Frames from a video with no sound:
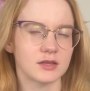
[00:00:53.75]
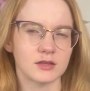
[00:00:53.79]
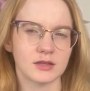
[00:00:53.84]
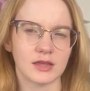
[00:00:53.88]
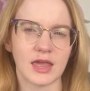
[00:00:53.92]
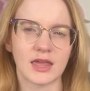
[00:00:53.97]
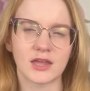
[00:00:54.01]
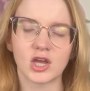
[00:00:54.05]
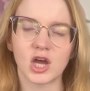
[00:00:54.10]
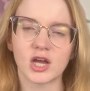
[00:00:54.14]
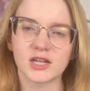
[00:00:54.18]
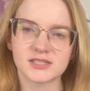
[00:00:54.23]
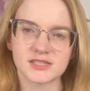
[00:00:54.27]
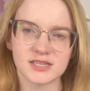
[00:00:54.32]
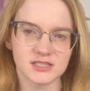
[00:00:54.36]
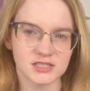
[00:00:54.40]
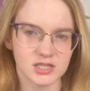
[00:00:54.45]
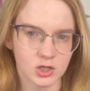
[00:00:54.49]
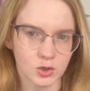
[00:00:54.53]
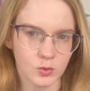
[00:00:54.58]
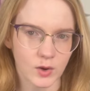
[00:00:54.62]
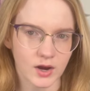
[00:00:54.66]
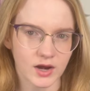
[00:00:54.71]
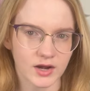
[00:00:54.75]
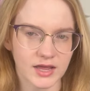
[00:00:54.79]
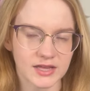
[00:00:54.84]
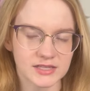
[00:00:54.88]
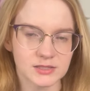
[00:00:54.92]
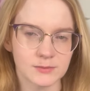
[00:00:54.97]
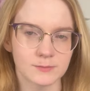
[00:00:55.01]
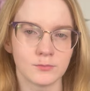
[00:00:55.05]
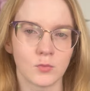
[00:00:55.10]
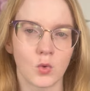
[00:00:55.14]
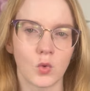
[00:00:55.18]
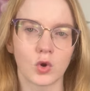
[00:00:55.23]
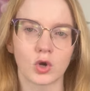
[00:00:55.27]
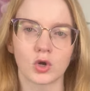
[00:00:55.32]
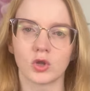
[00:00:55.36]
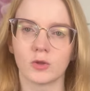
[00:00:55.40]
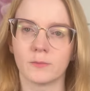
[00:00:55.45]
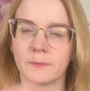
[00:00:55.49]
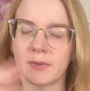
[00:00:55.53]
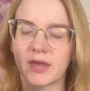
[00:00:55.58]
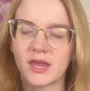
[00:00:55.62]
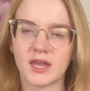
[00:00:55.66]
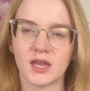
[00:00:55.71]
can guts continue on as a mortal
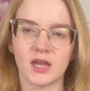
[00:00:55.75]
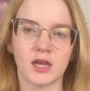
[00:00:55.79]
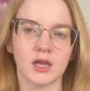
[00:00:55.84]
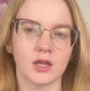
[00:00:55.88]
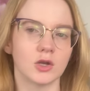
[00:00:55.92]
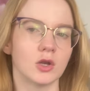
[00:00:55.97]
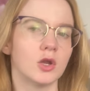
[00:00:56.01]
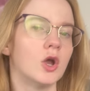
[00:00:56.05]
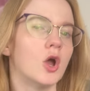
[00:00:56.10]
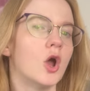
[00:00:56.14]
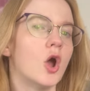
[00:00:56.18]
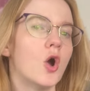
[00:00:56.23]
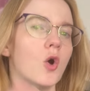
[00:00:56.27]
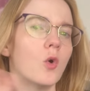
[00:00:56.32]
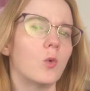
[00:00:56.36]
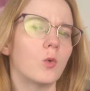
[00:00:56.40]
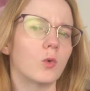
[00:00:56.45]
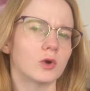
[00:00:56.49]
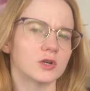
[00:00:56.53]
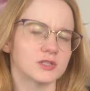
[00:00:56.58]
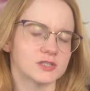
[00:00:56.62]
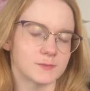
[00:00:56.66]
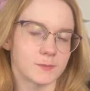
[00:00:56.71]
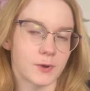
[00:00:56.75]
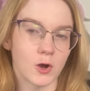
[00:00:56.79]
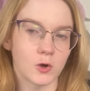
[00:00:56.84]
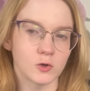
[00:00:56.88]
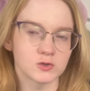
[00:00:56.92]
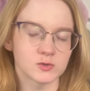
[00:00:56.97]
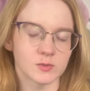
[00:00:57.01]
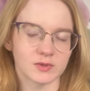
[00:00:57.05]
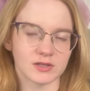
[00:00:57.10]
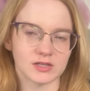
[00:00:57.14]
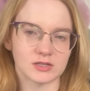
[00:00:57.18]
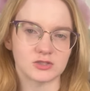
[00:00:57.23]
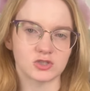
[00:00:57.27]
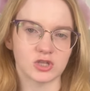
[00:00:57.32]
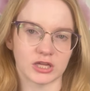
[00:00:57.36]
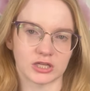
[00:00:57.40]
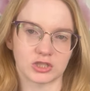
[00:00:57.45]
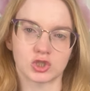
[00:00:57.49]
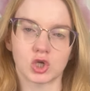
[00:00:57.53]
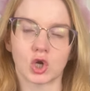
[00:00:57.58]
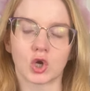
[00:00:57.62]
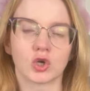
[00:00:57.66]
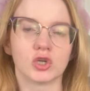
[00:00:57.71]
man or supposedly
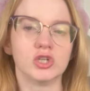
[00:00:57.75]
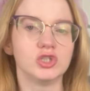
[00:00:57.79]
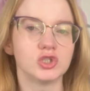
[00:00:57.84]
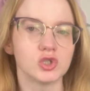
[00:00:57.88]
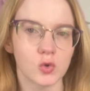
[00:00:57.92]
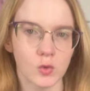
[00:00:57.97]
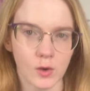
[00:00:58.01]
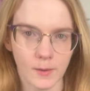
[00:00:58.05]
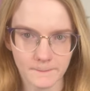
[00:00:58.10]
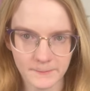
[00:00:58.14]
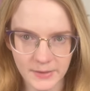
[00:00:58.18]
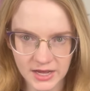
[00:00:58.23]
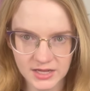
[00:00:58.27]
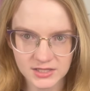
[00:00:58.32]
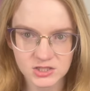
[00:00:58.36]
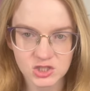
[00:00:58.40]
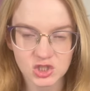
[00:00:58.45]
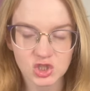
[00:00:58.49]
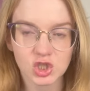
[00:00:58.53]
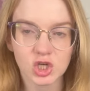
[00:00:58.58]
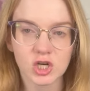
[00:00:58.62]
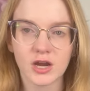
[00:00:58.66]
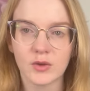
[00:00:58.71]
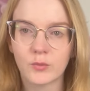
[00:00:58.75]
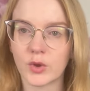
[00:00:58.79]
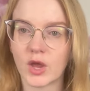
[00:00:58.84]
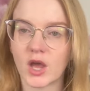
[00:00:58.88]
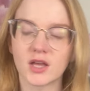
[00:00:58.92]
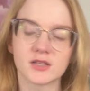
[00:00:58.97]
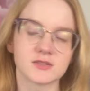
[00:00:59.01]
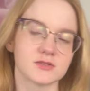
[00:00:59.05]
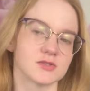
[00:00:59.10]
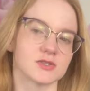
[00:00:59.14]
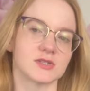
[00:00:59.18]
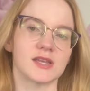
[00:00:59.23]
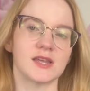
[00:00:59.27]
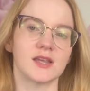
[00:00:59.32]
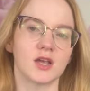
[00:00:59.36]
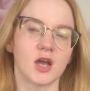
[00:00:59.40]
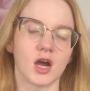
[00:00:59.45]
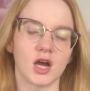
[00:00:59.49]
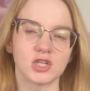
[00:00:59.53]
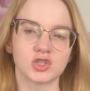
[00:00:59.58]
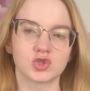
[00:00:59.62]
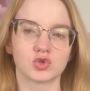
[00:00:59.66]
like turn into a monster. And we also see Guts